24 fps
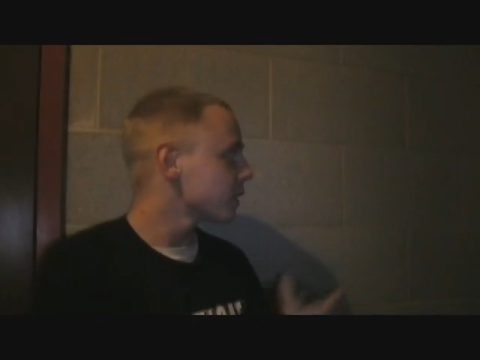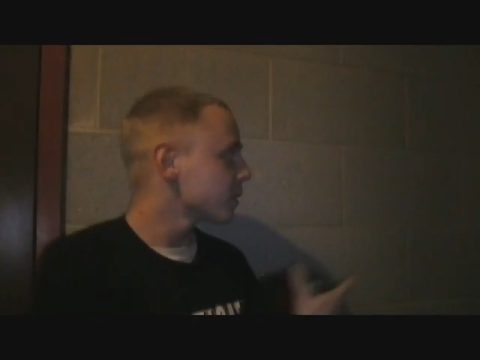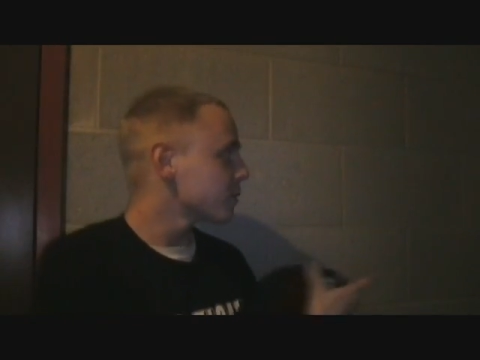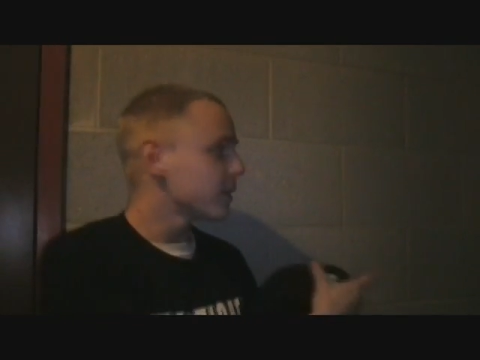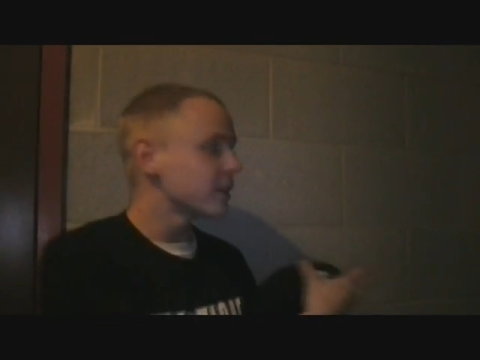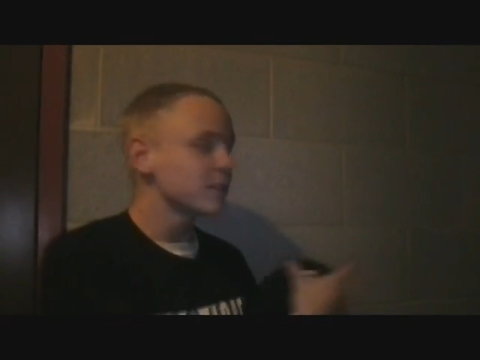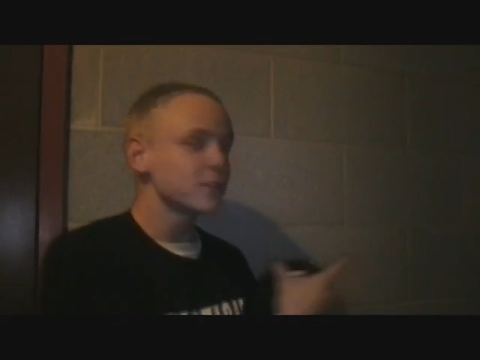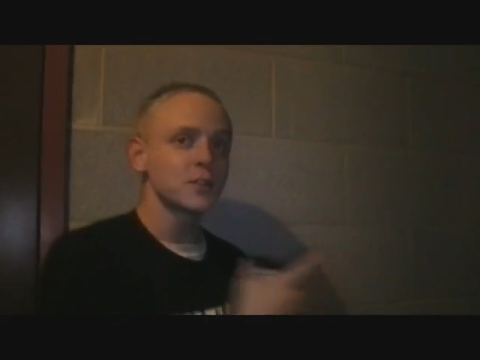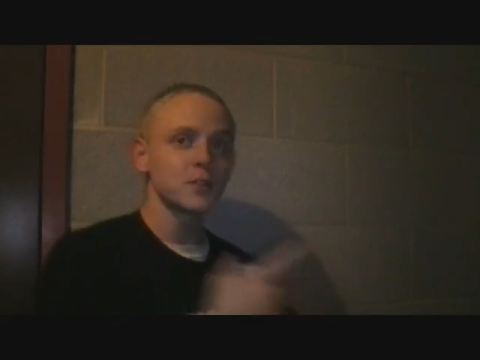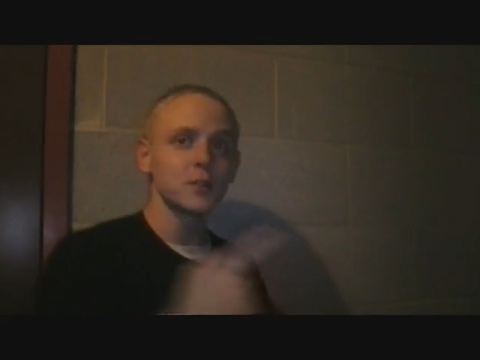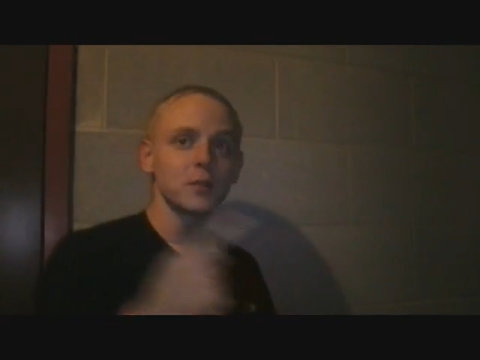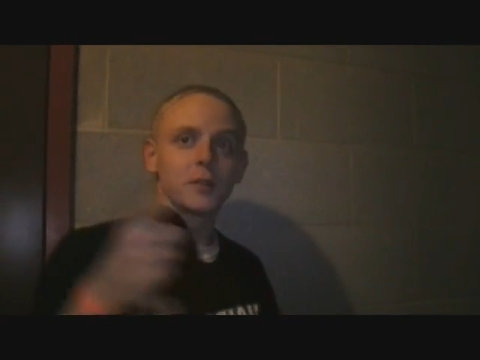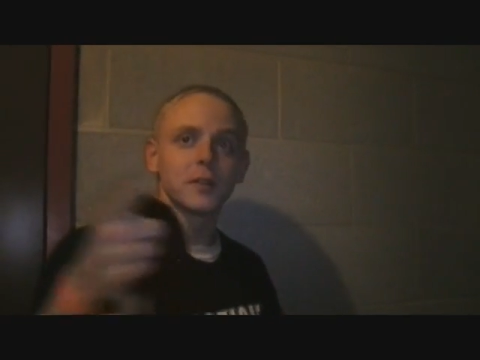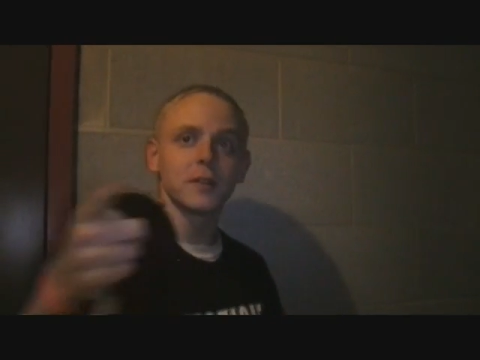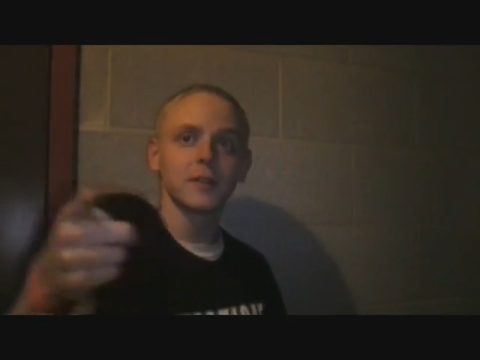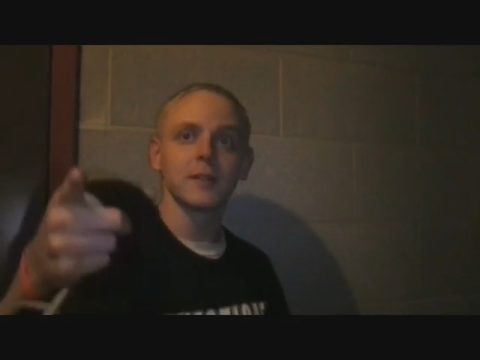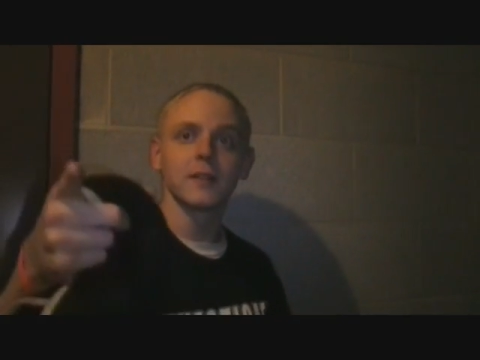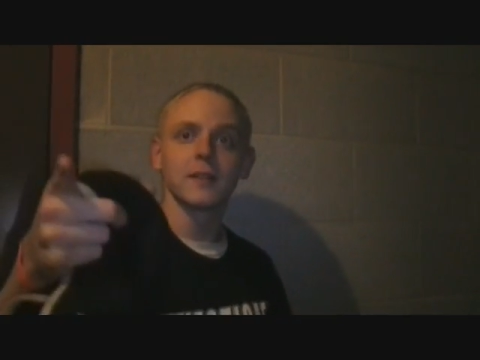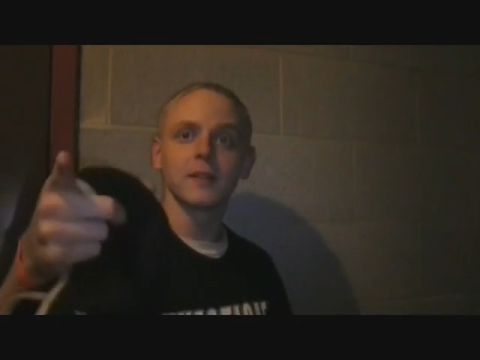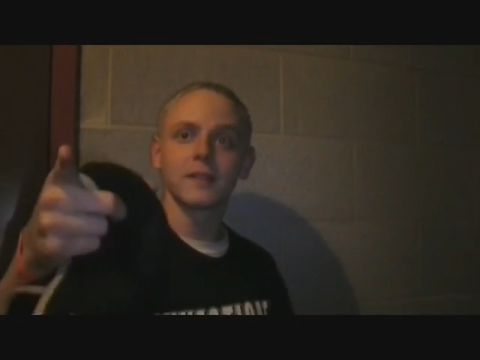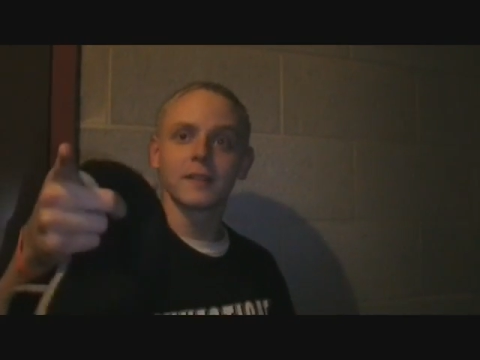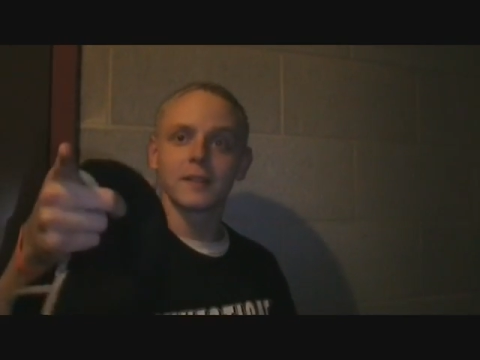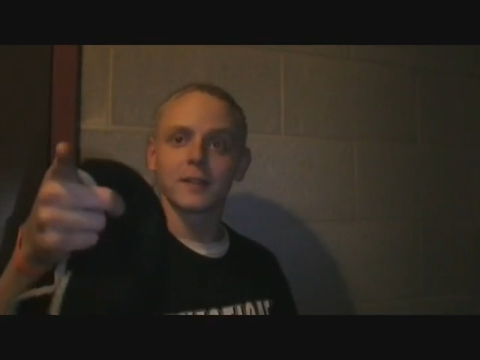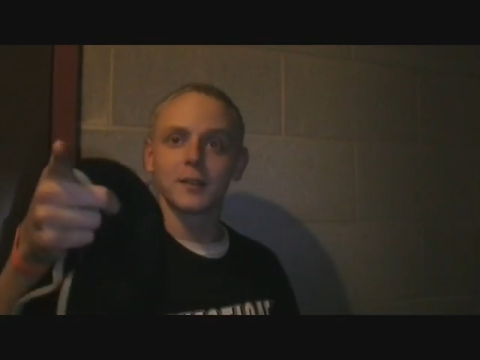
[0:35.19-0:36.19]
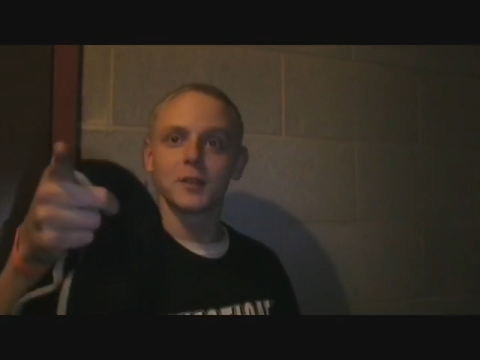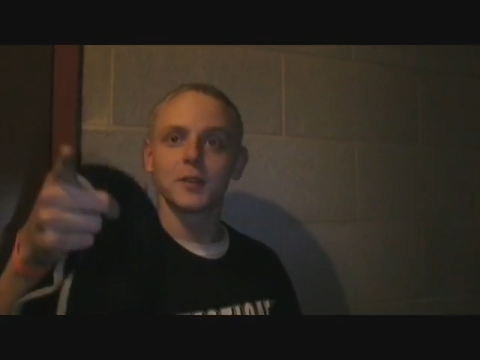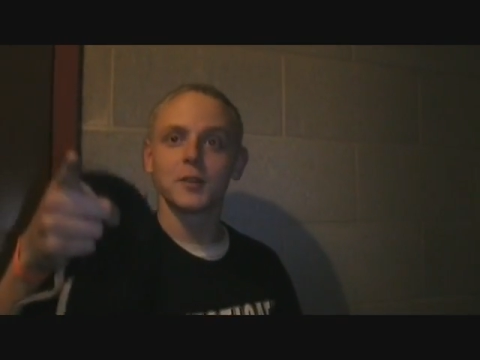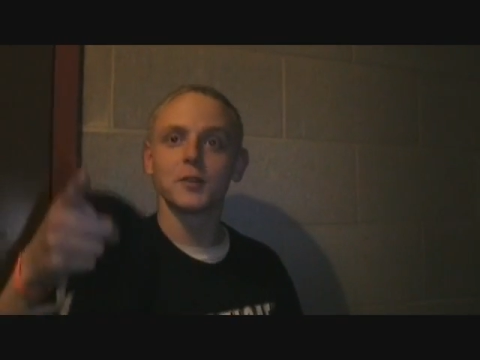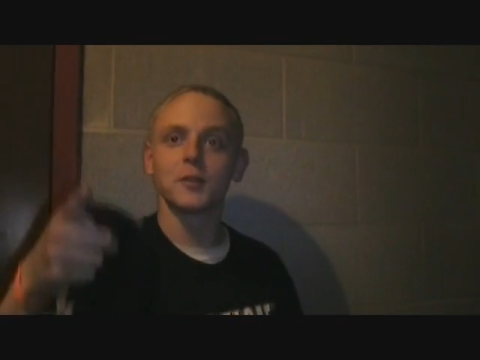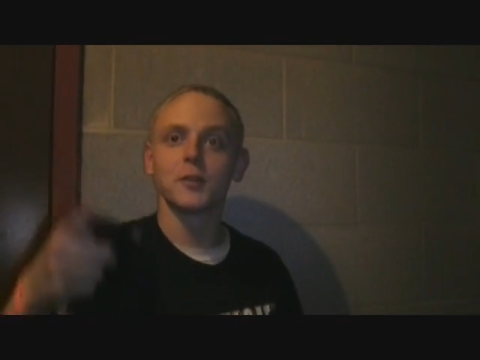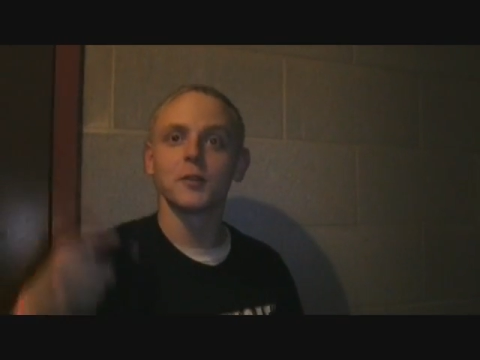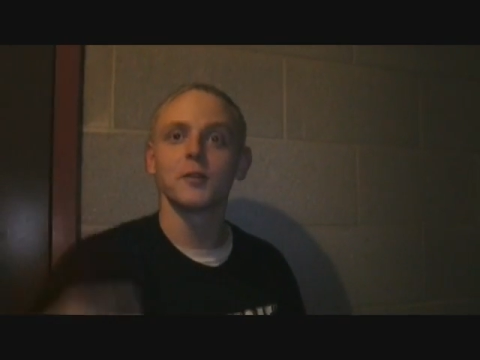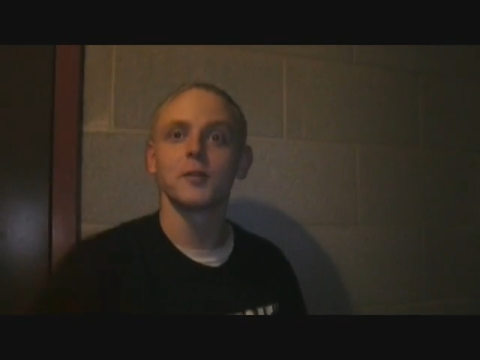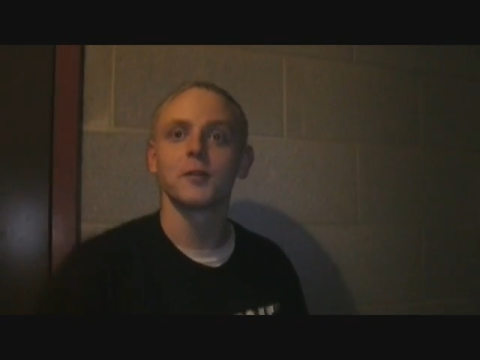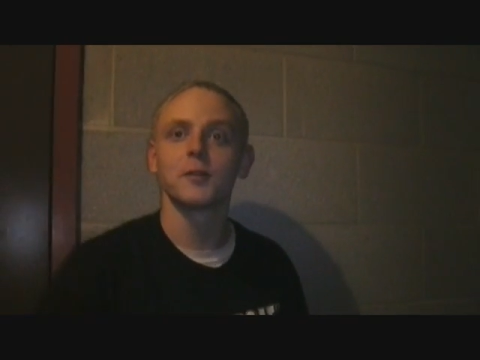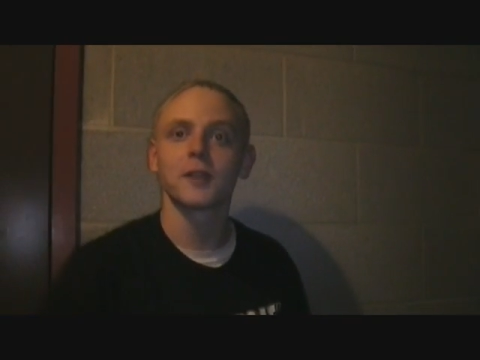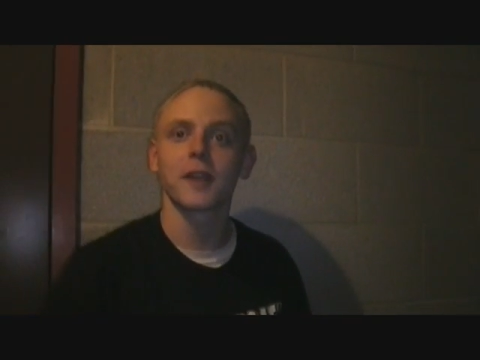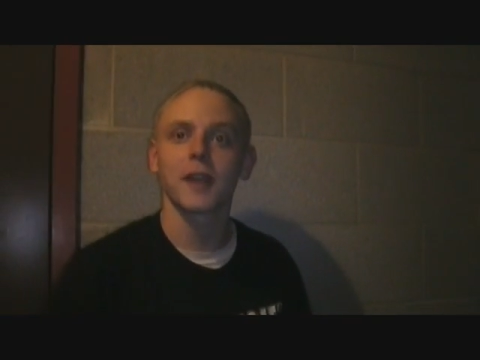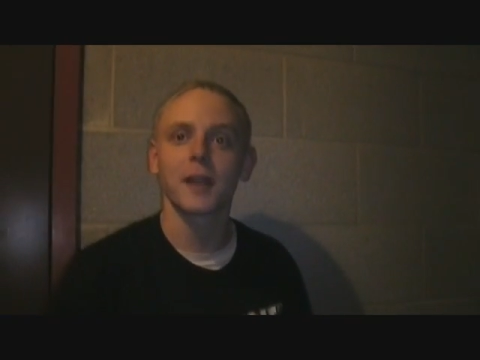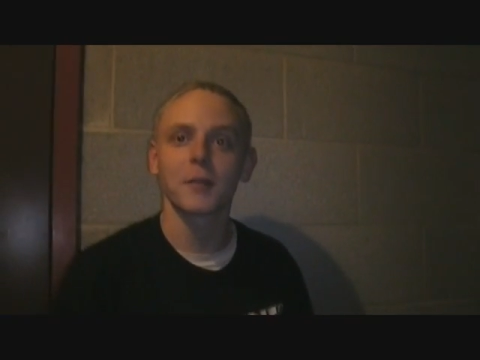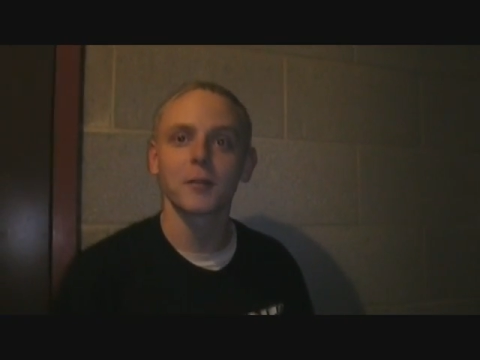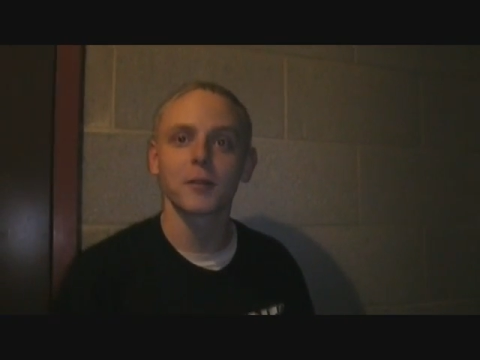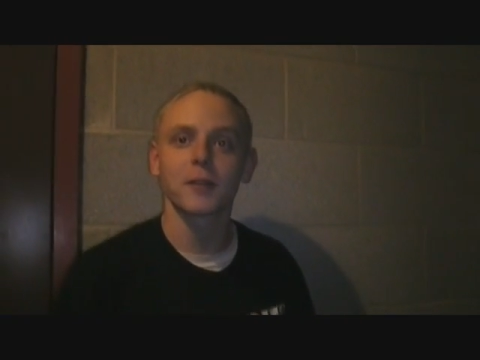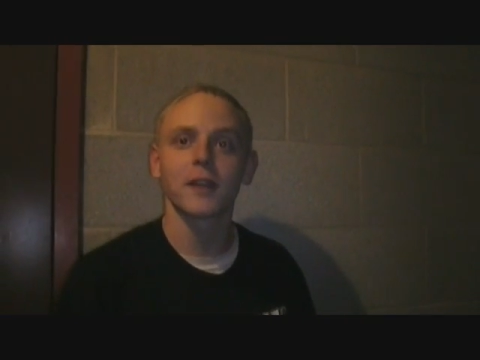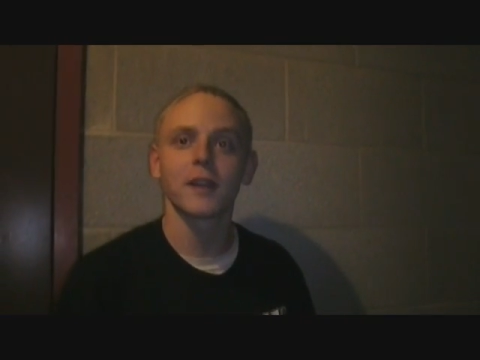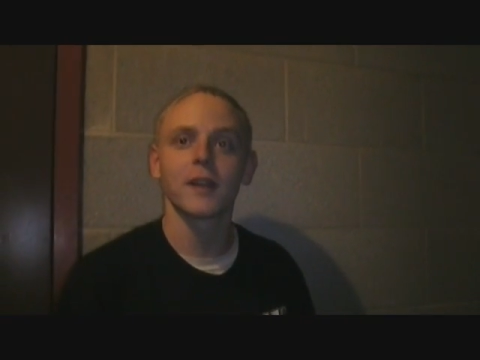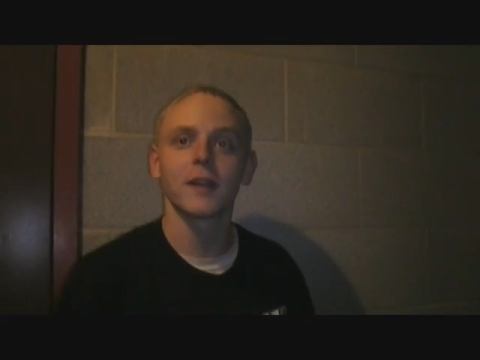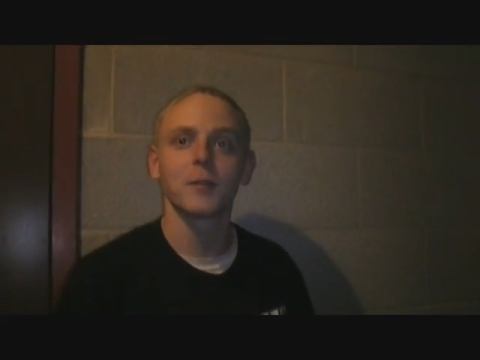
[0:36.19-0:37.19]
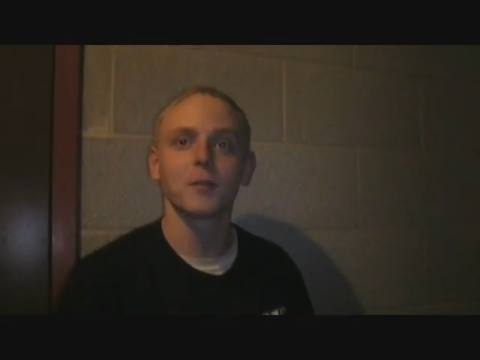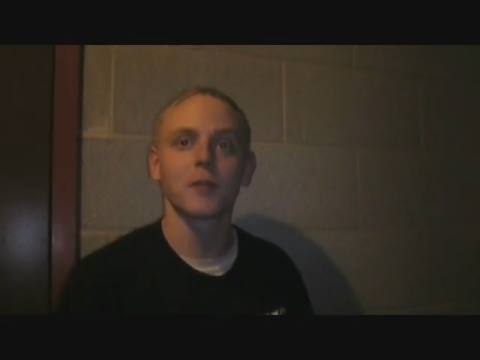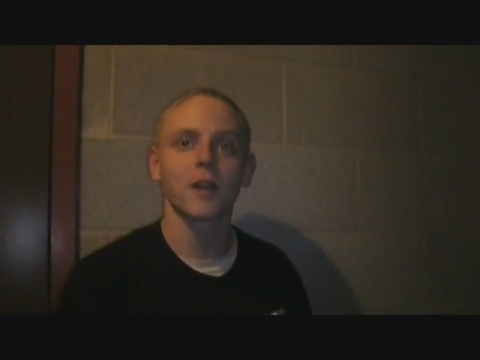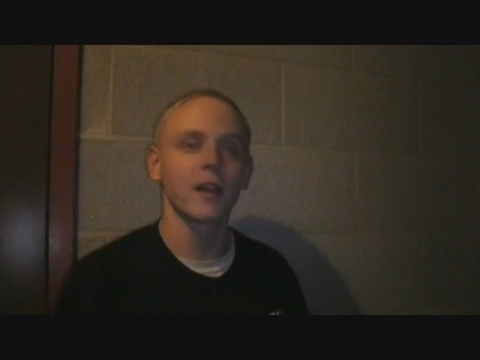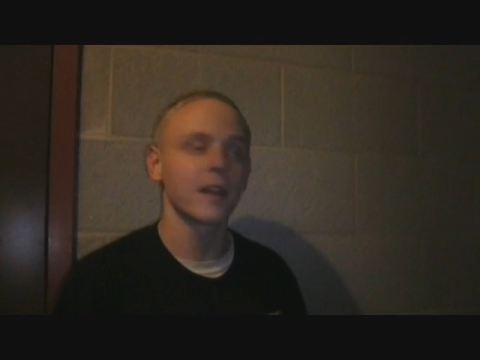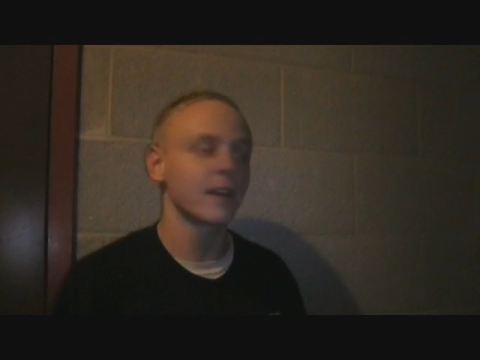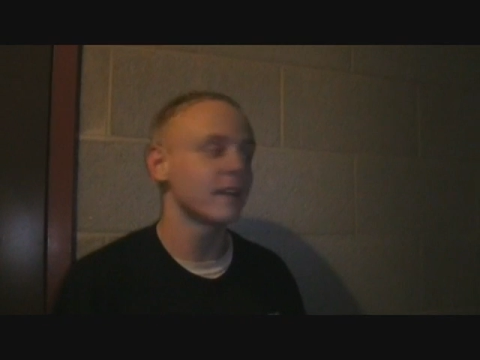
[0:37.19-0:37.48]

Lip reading: where I met you and you came with that.